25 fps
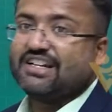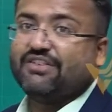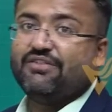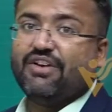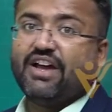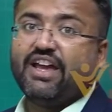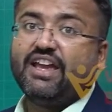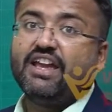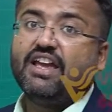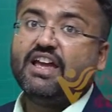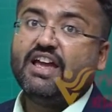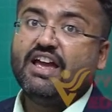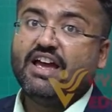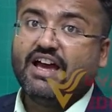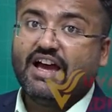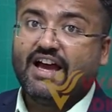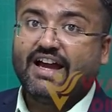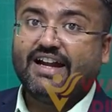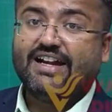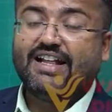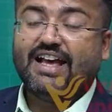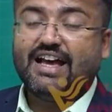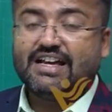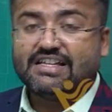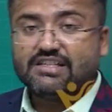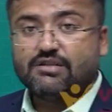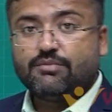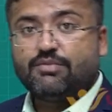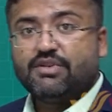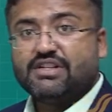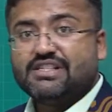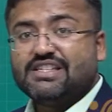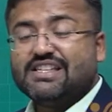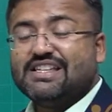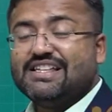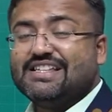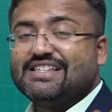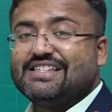and y, and as the
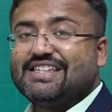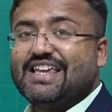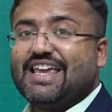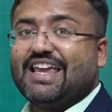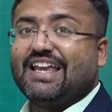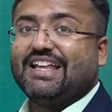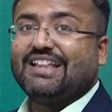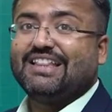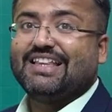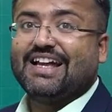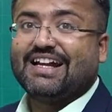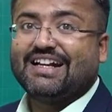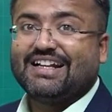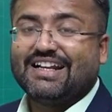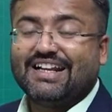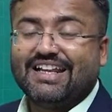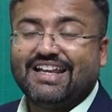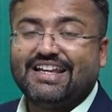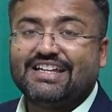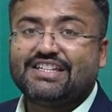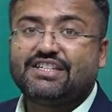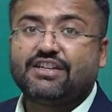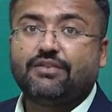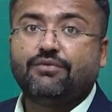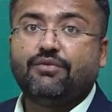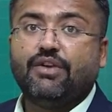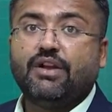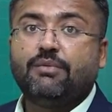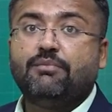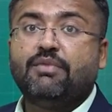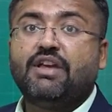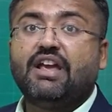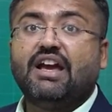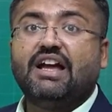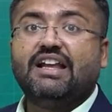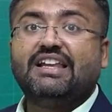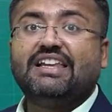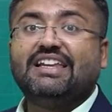person is saying, that relation will
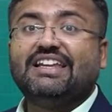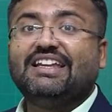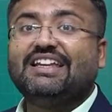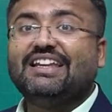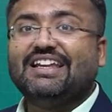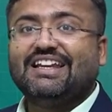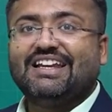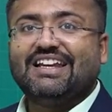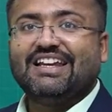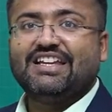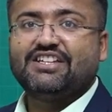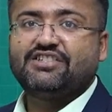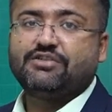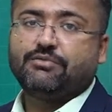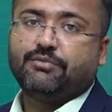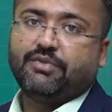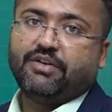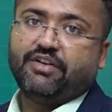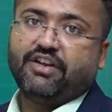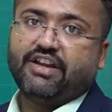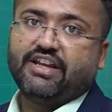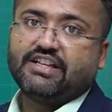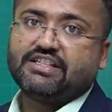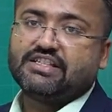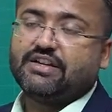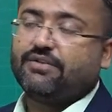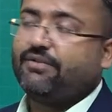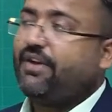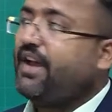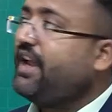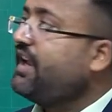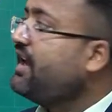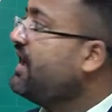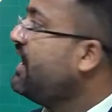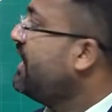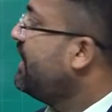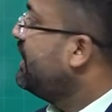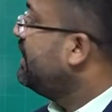be a linear relation between x and y.
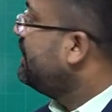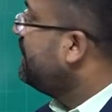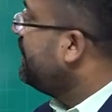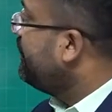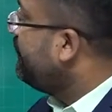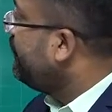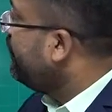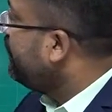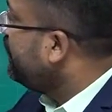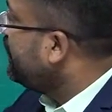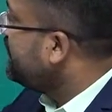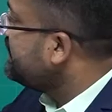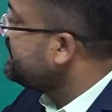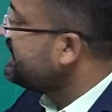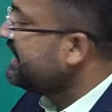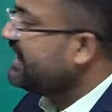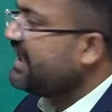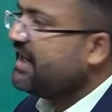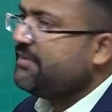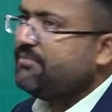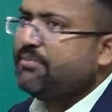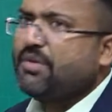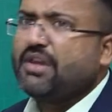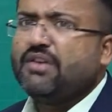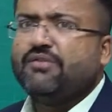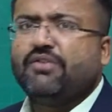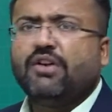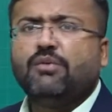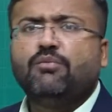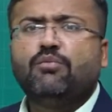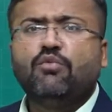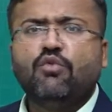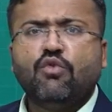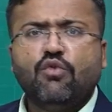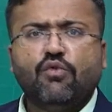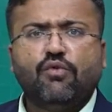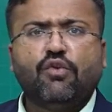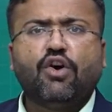Therefore, you can say that P will
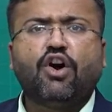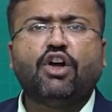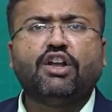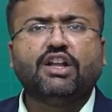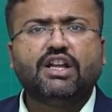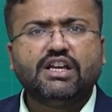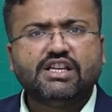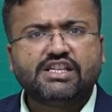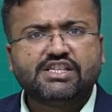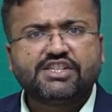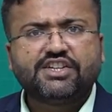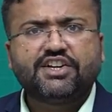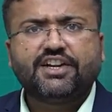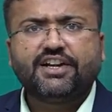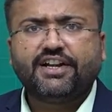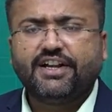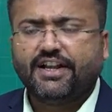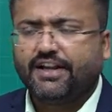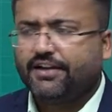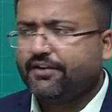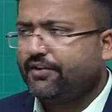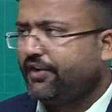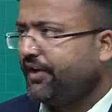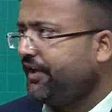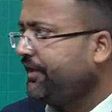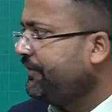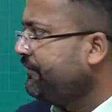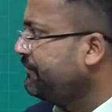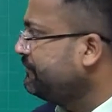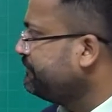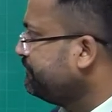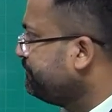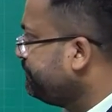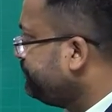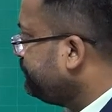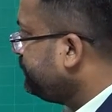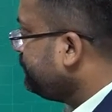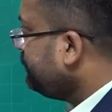move on a straight line, right?
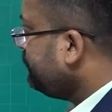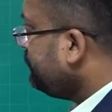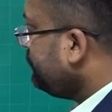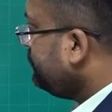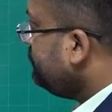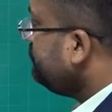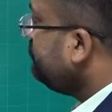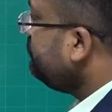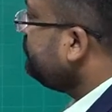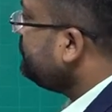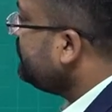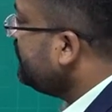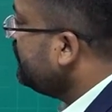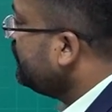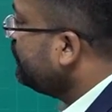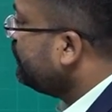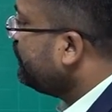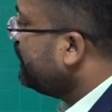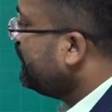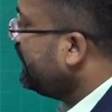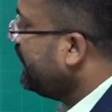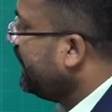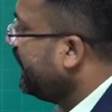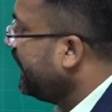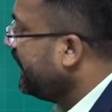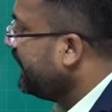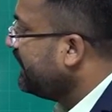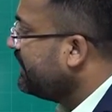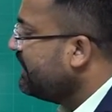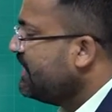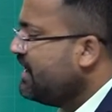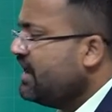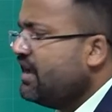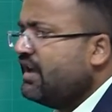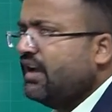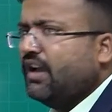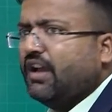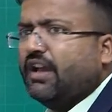Okay,
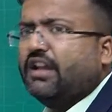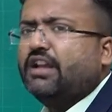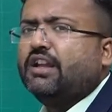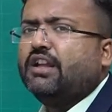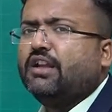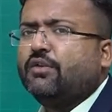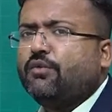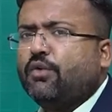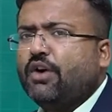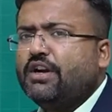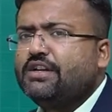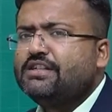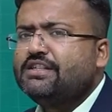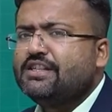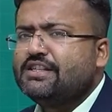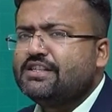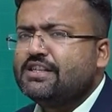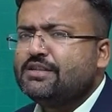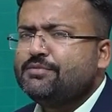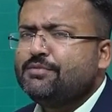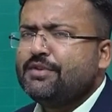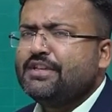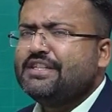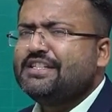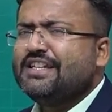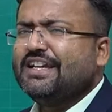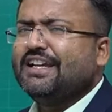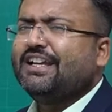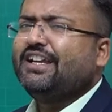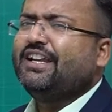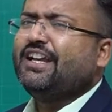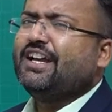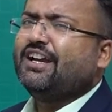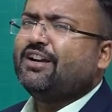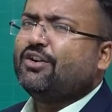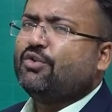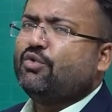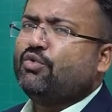in other words, this is basically
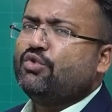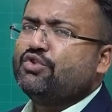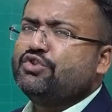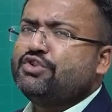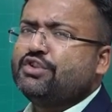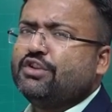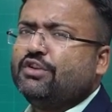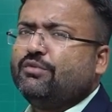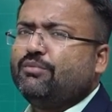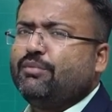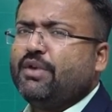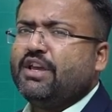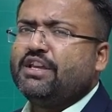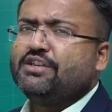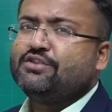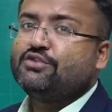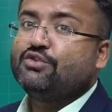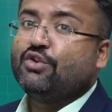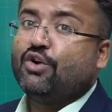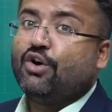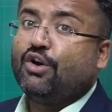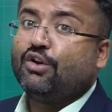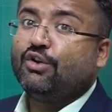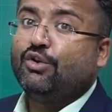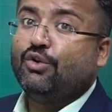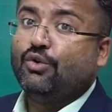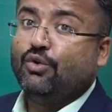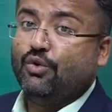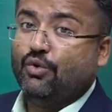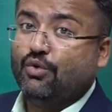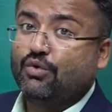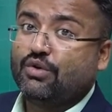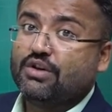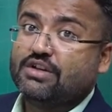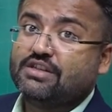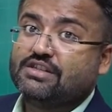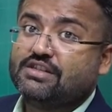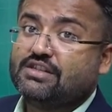a question based on
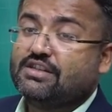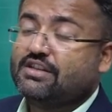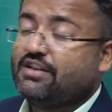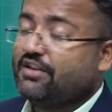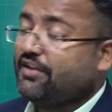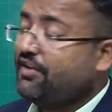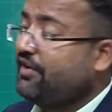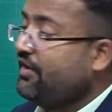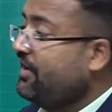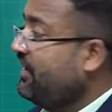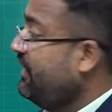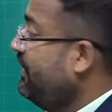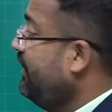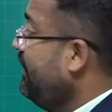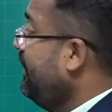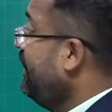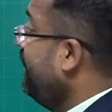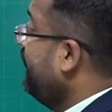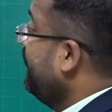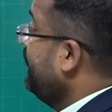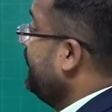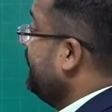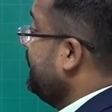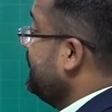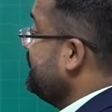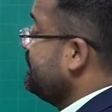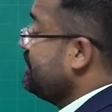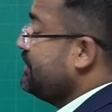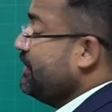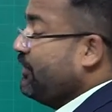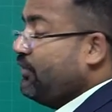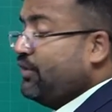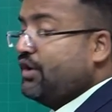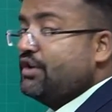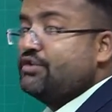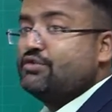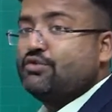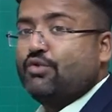locus. Yes, now
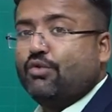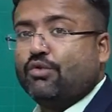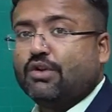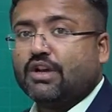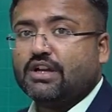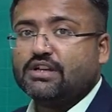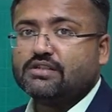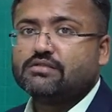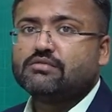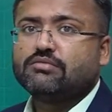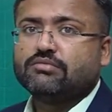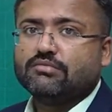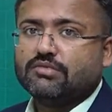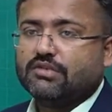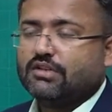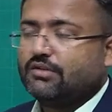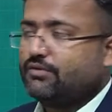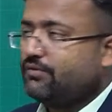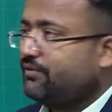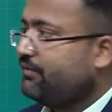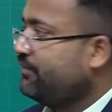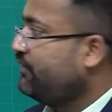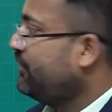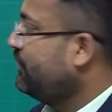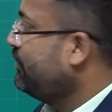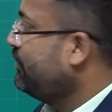what is locus? Now, for